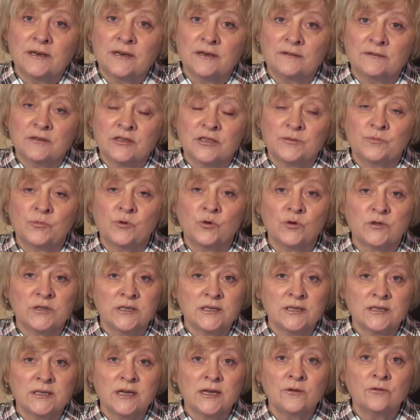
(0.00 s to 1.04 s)
That is what I
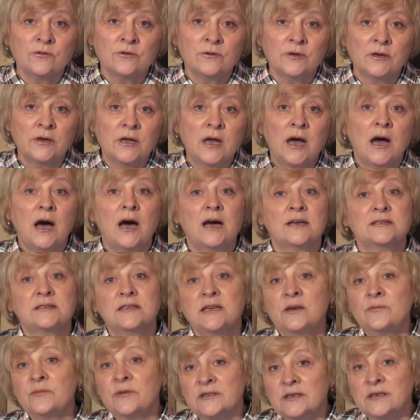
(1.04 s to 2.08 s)
think. Actually,